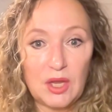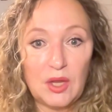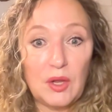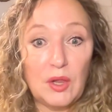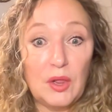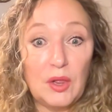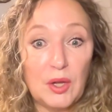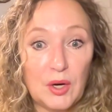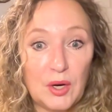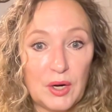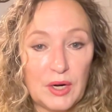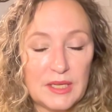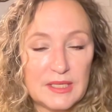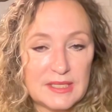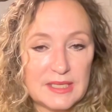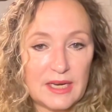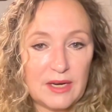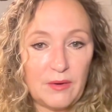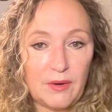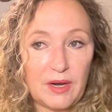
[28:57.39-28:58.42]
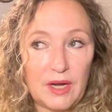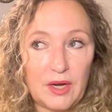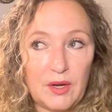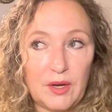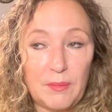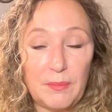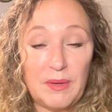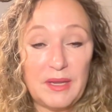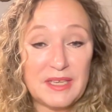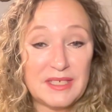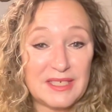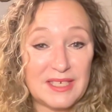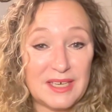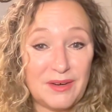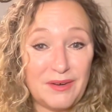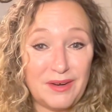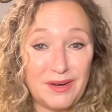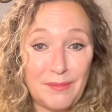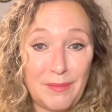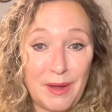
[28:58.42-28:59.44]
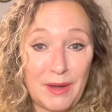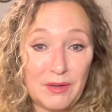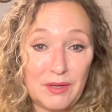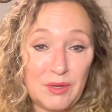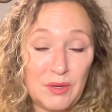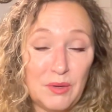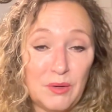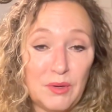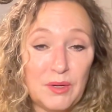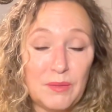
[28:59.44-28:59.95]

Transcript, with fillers: You'll learn a secret. It could be a secret about you,